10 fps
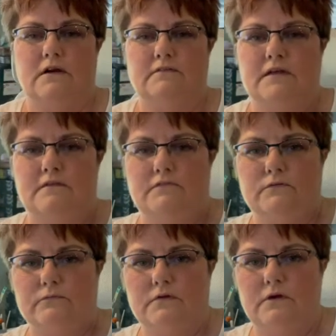I have to have
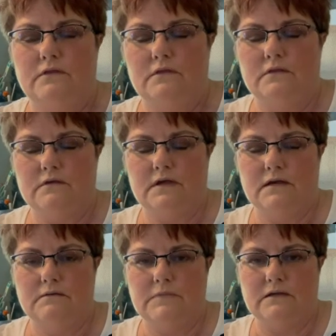the
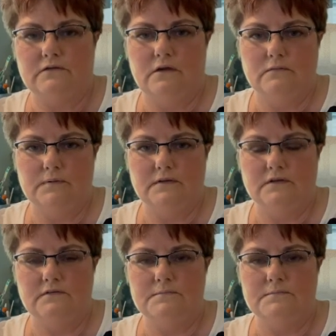cutting mat to open this,